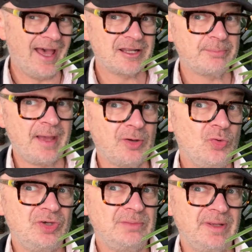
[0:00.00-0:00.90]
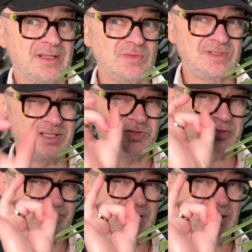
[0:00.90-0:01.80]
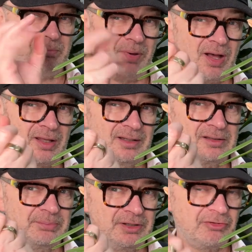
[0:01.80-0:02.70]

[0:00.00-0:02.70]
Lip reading: out of the bag orchid mix, which is sort of medium bark and a little bit